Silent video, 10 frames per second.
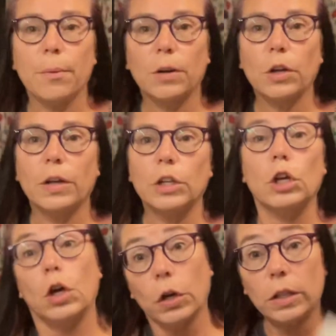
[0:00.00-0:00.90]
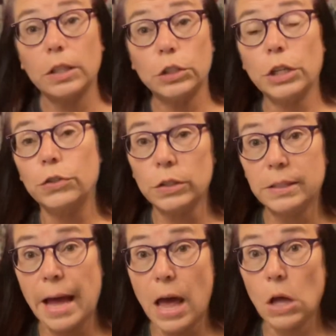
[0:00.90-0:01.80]
we're going to cook the General
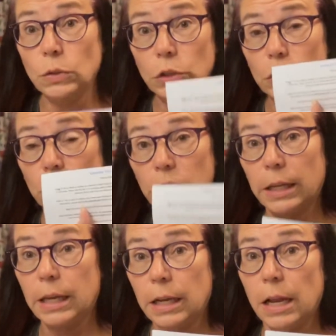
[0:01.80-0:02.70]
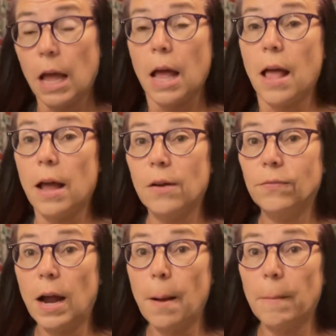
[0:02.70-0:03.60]
Tso's chicken
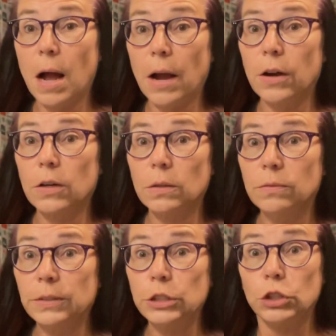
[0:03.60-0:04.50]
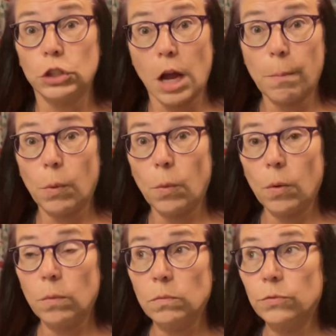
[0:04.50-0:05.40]
from our freezer
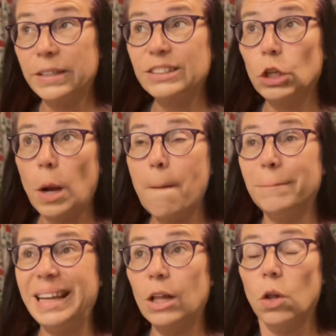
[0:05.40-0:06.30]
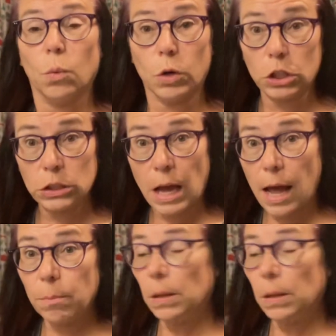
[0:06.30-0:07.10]
meal workshop.